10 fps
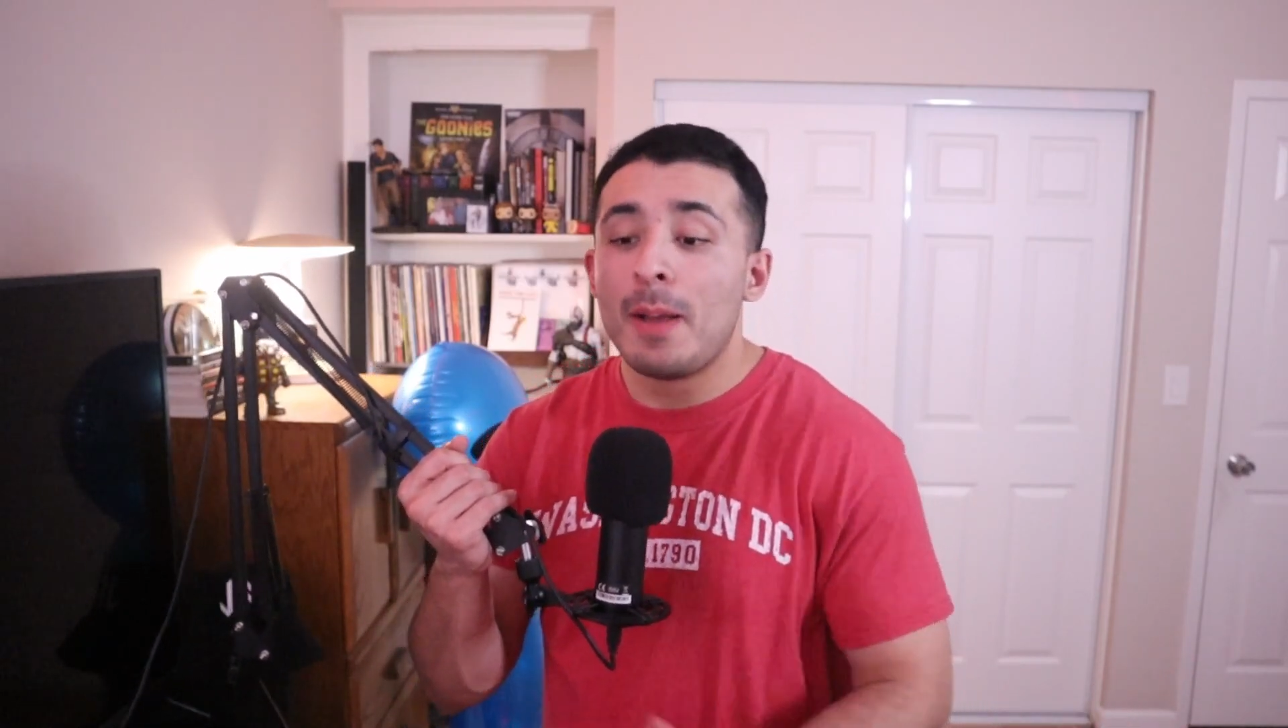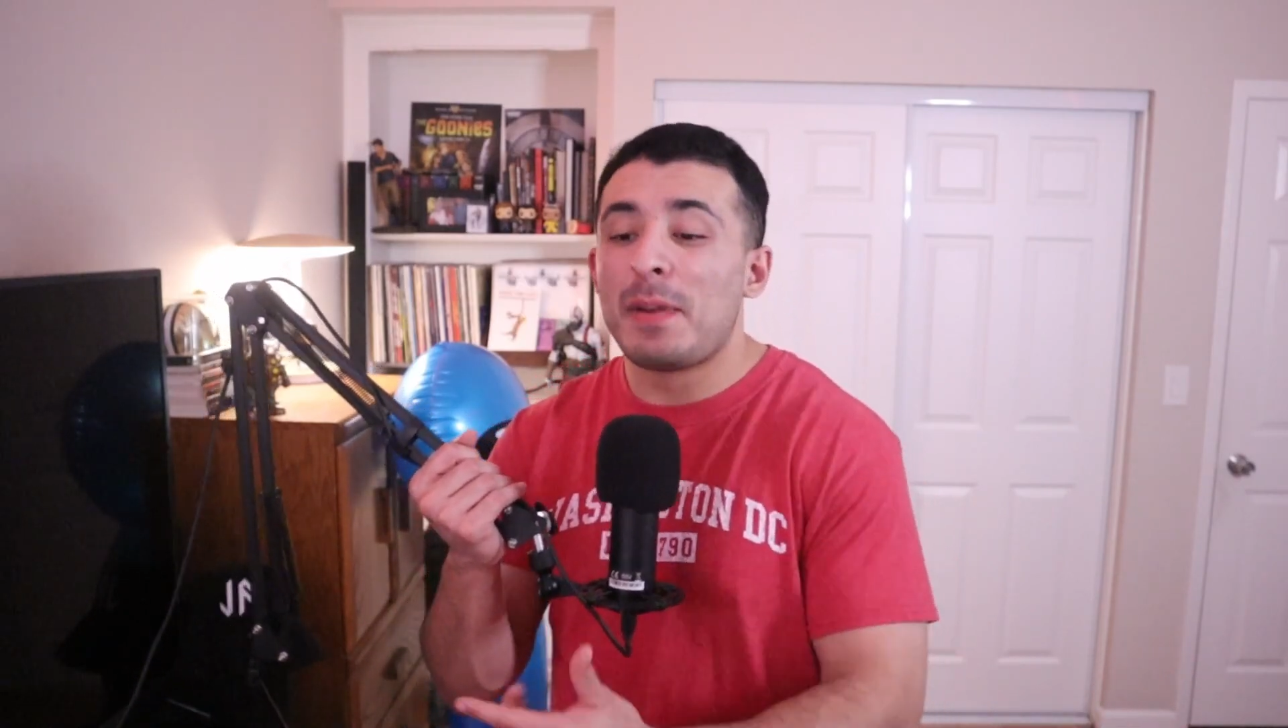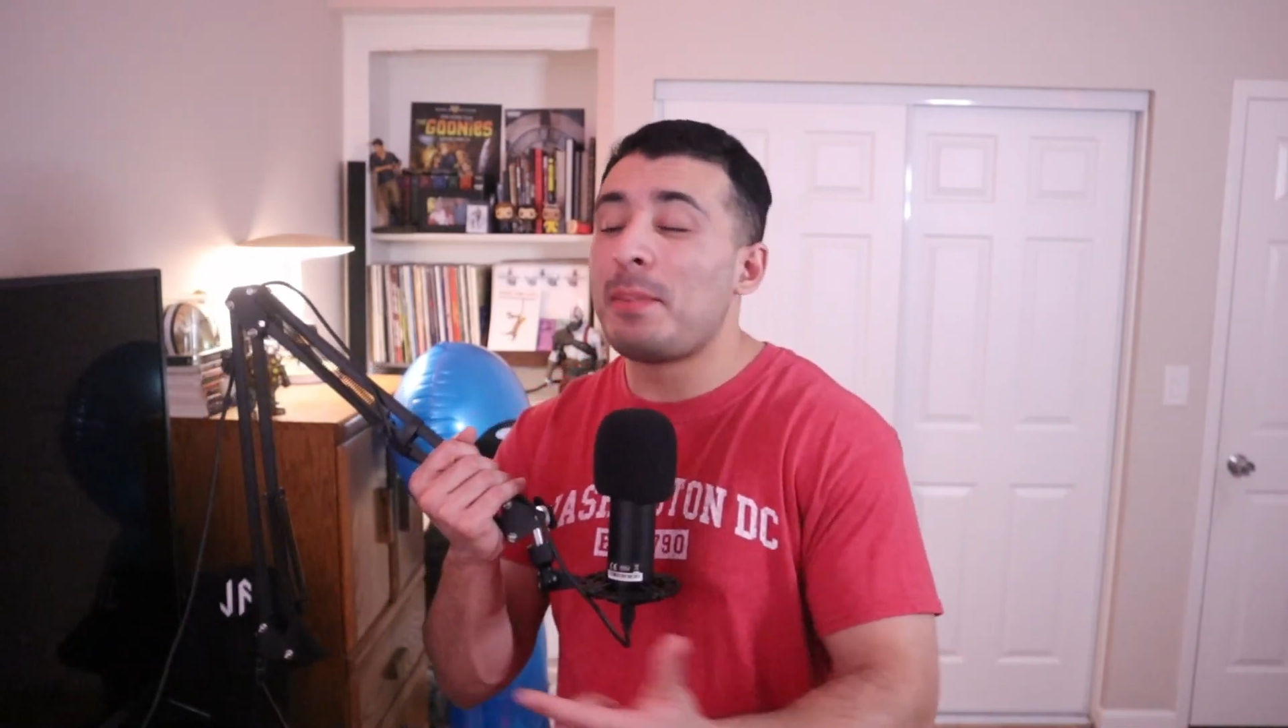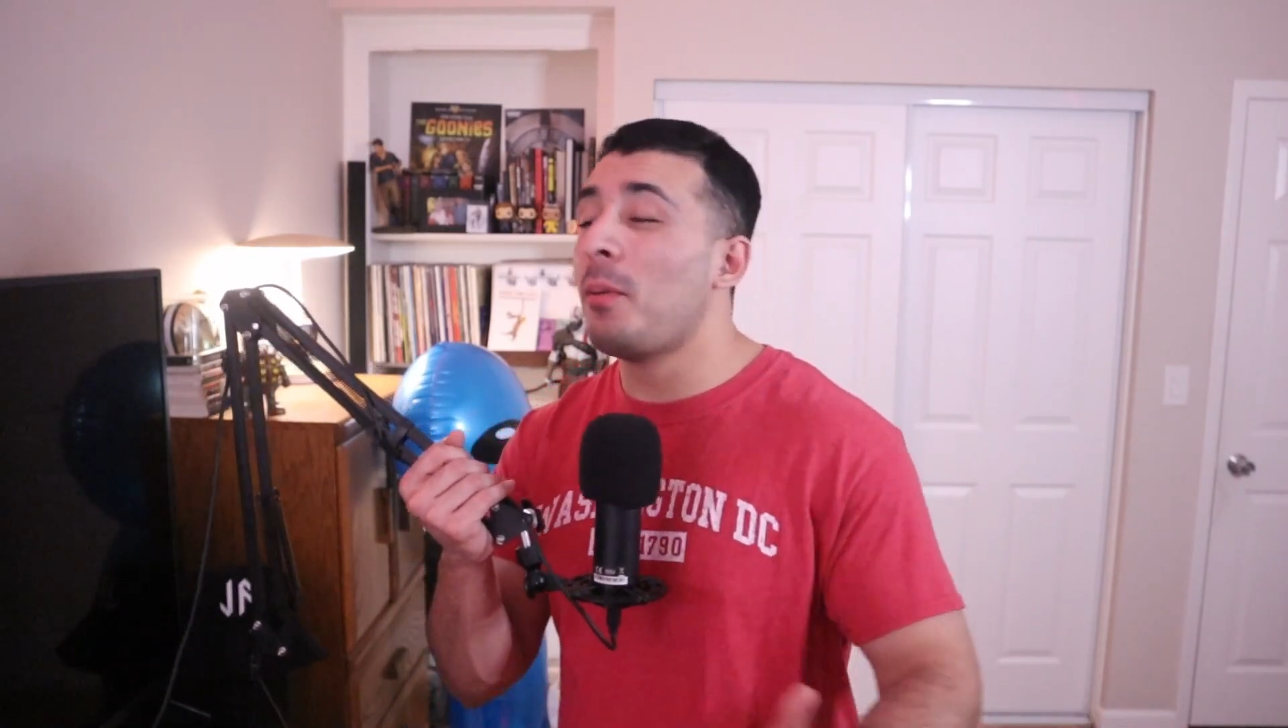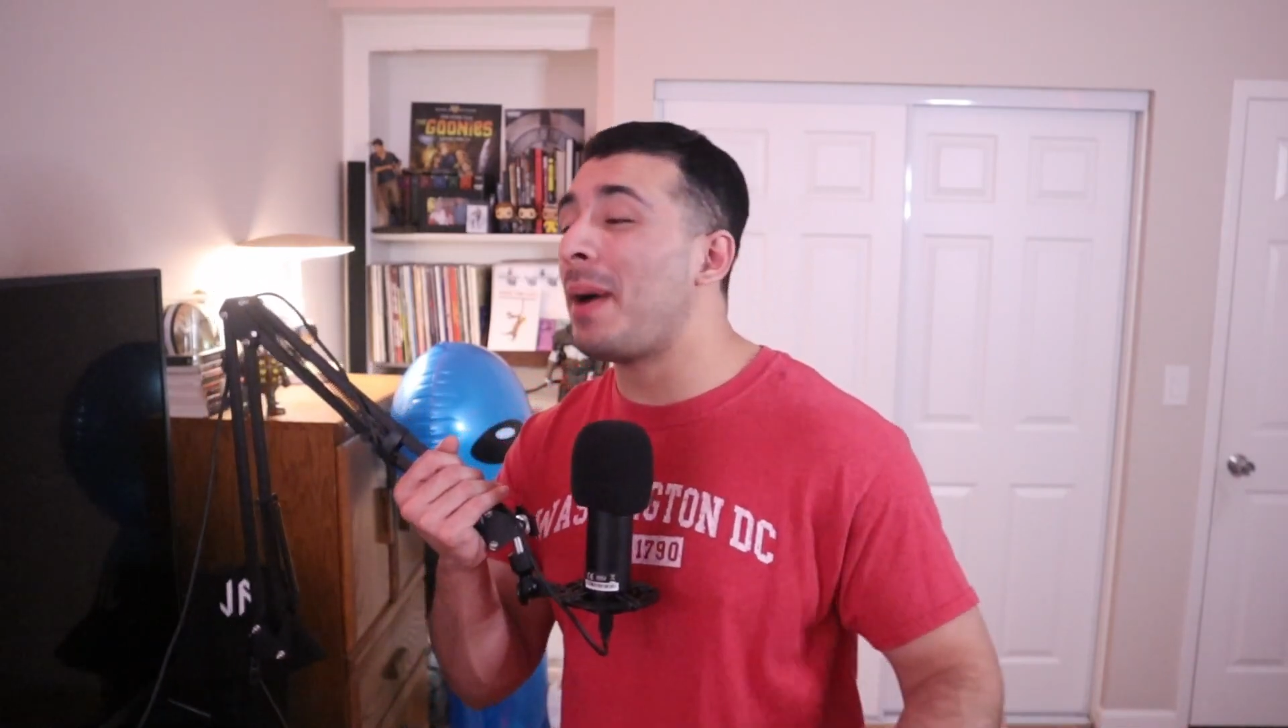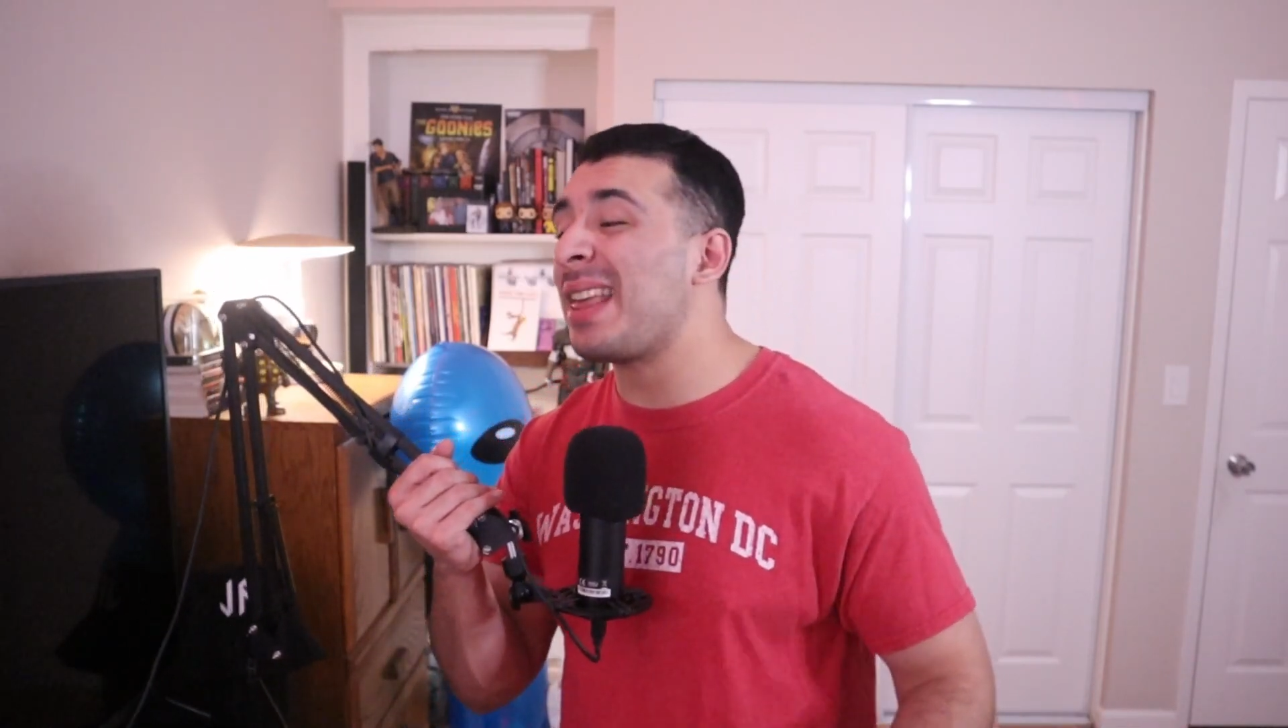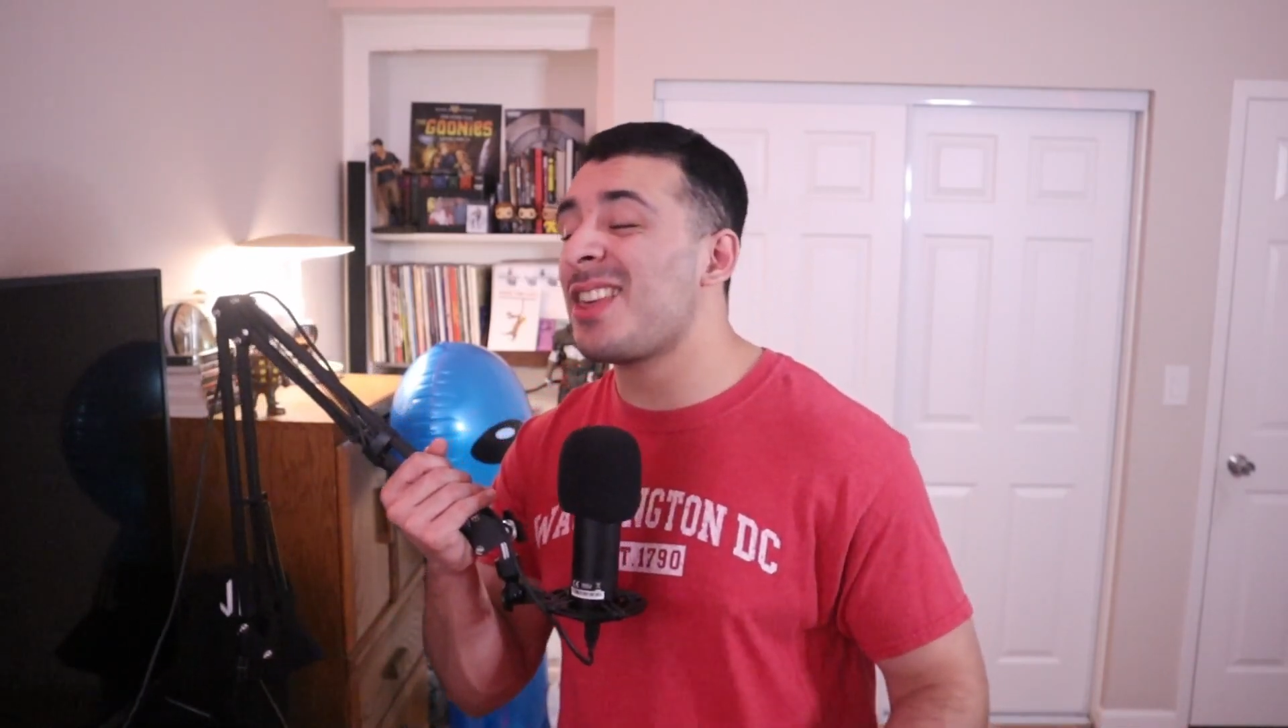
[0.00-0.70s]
People might